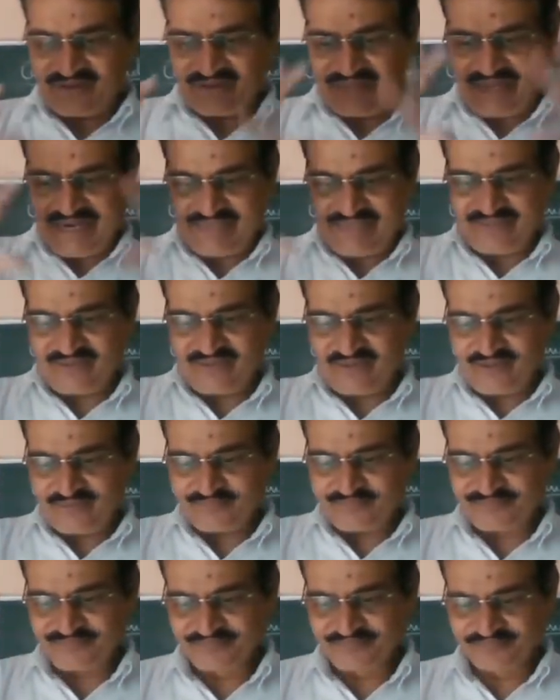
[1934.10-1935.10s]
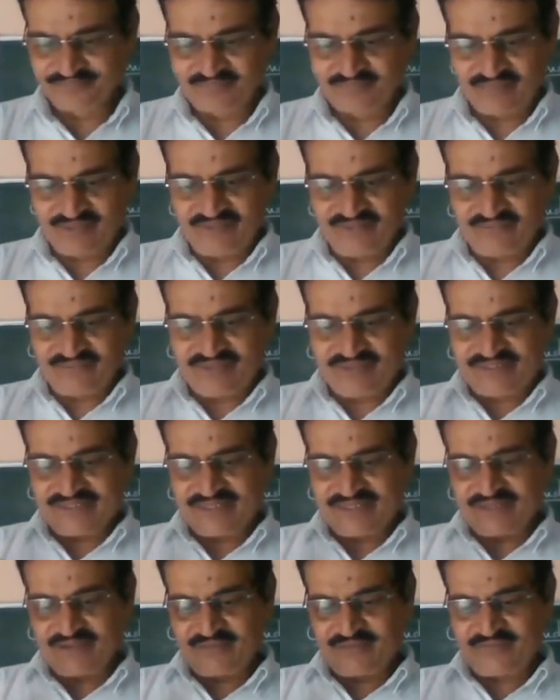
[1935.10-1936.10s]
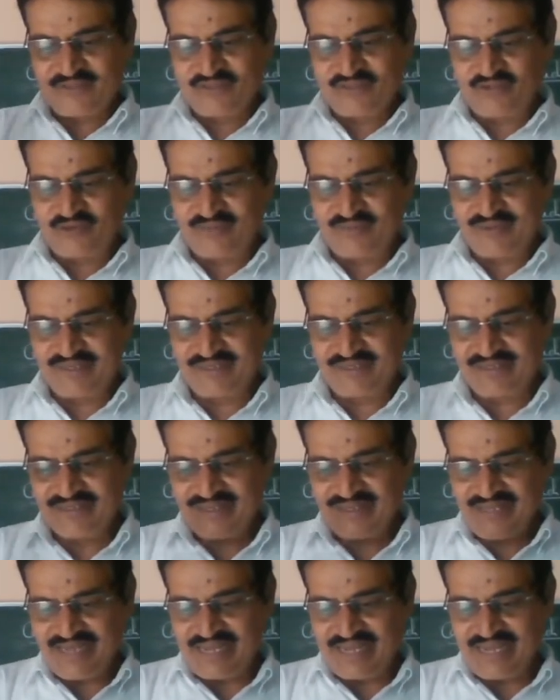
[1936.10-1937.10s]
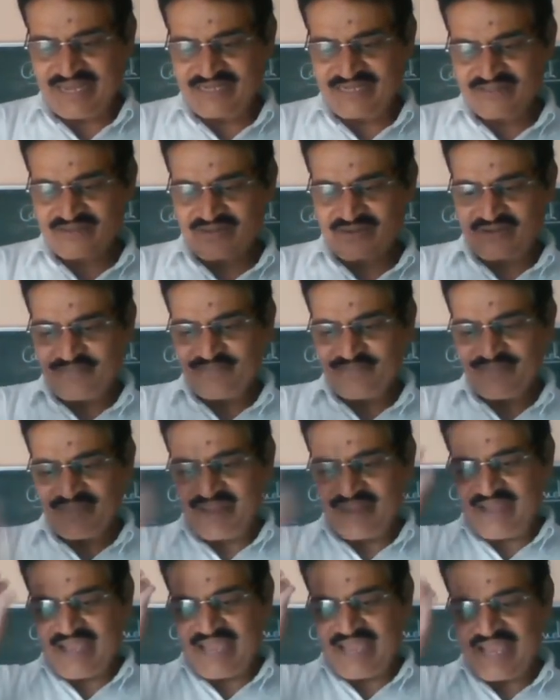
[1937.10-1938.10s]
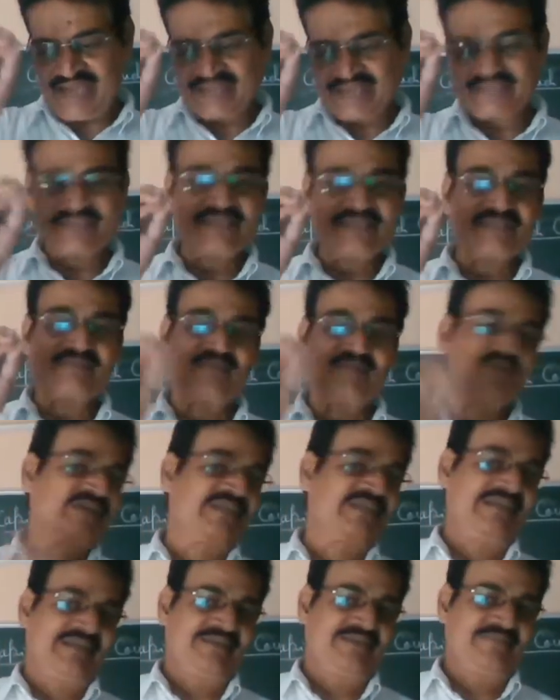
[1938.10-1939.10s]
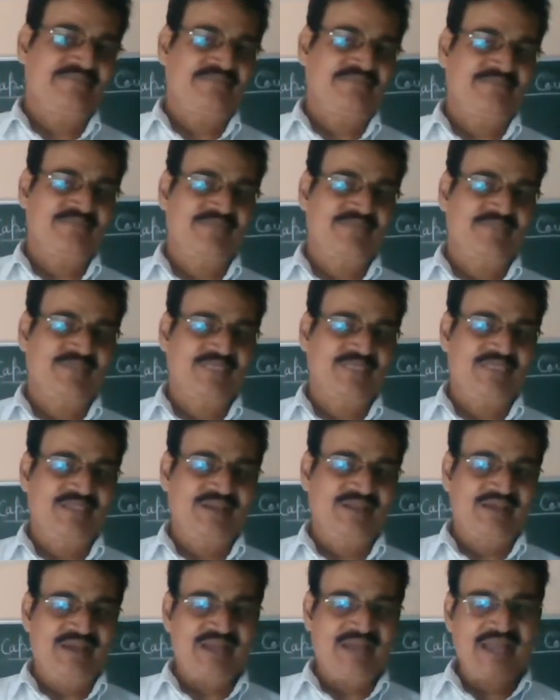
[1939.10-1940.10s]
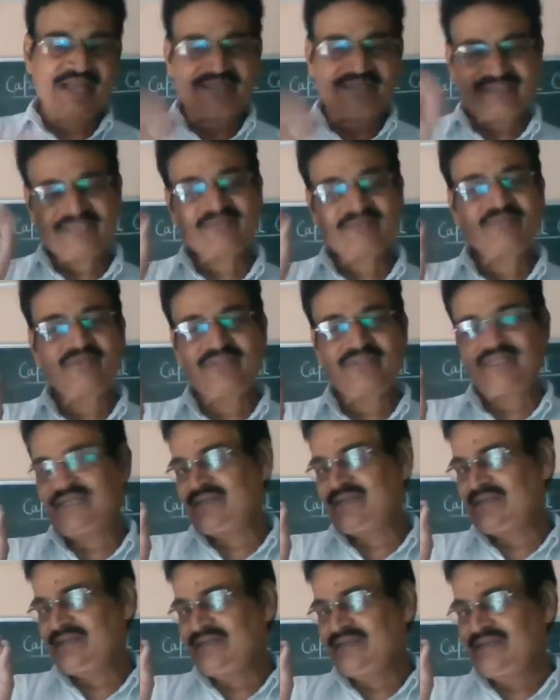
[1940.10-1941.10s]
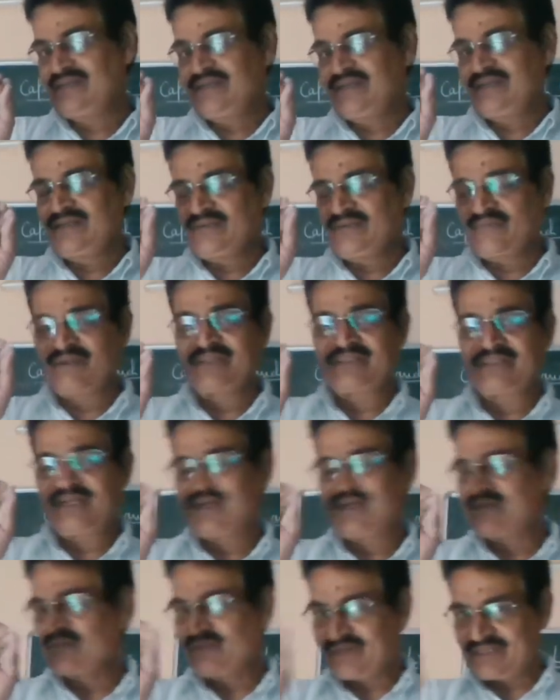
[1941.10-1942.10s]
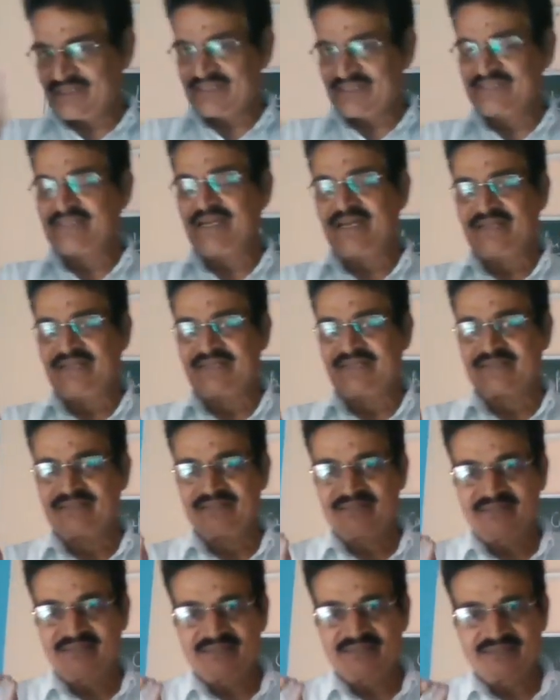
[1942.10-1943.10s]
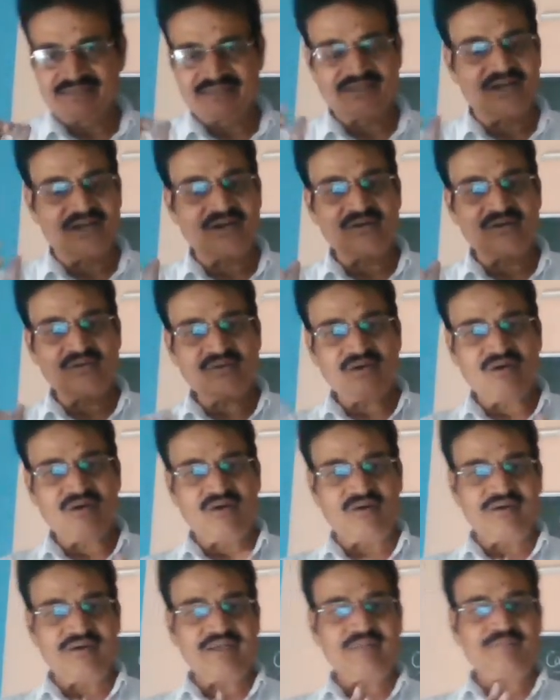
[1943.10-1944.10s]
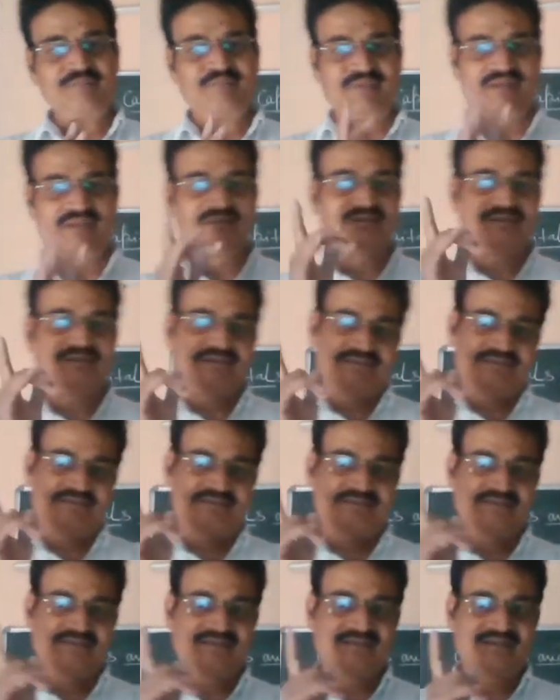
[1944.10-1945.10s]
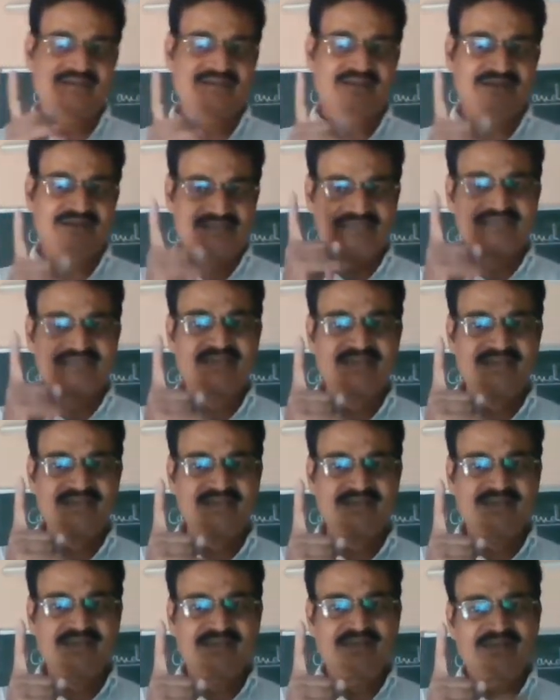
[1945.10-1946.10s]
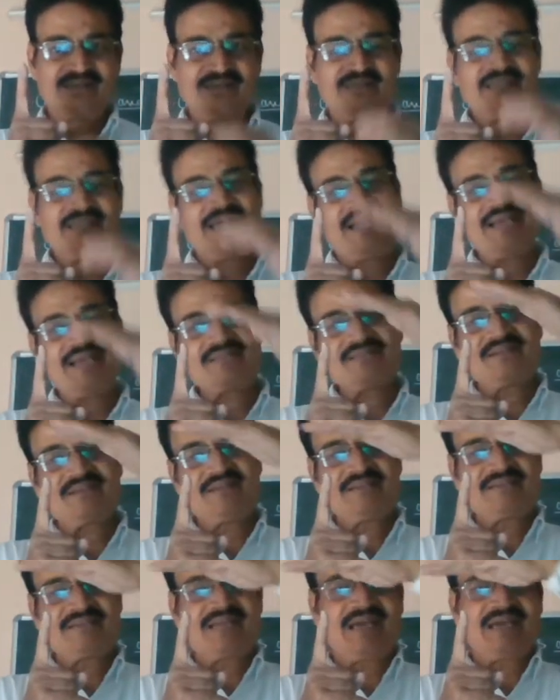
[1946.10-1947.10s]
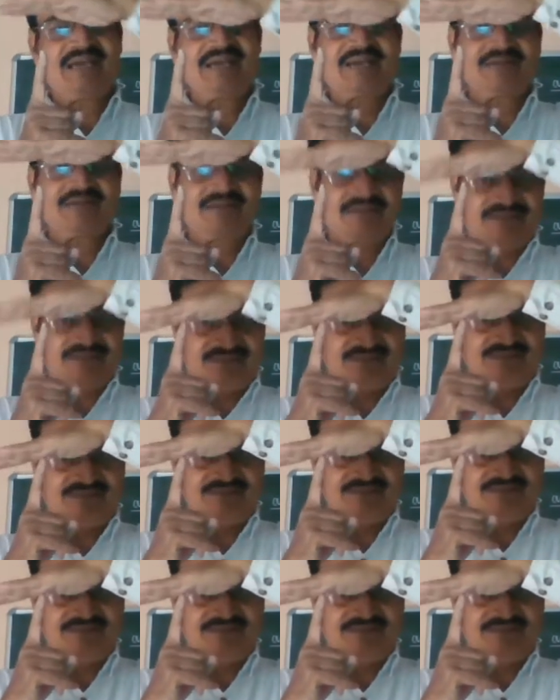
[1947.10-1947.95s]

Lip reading: and the function of the sovereign at the axis mundi. Axis mundi was that what is that? Now on a pillars, understand, as the entire earth